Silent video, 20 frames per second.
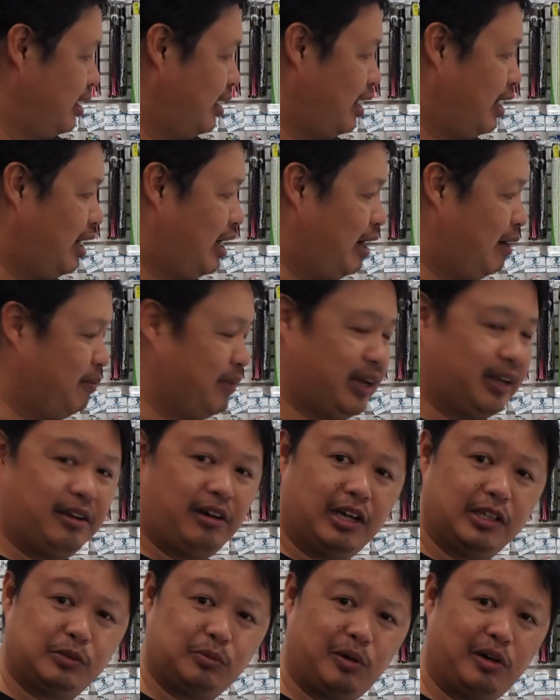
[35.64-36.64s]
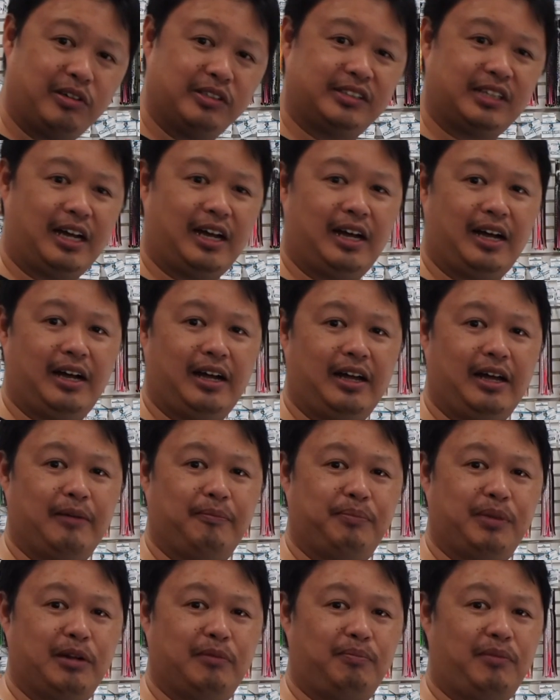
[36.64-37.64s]
And as well as a
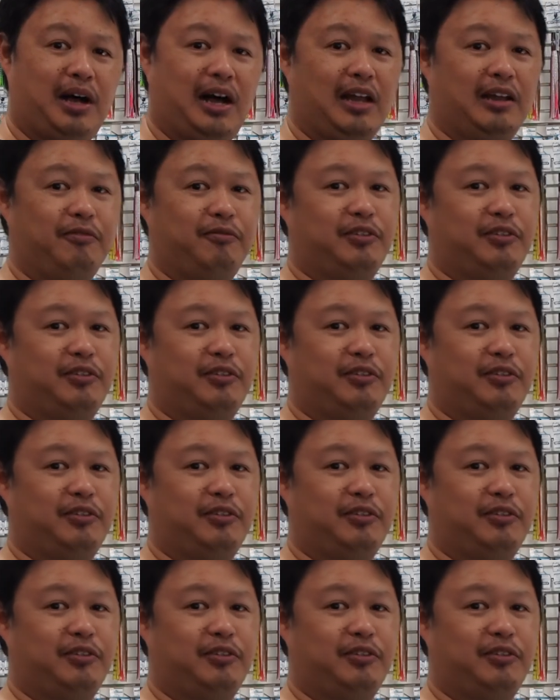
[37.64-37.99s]
bit of Marlin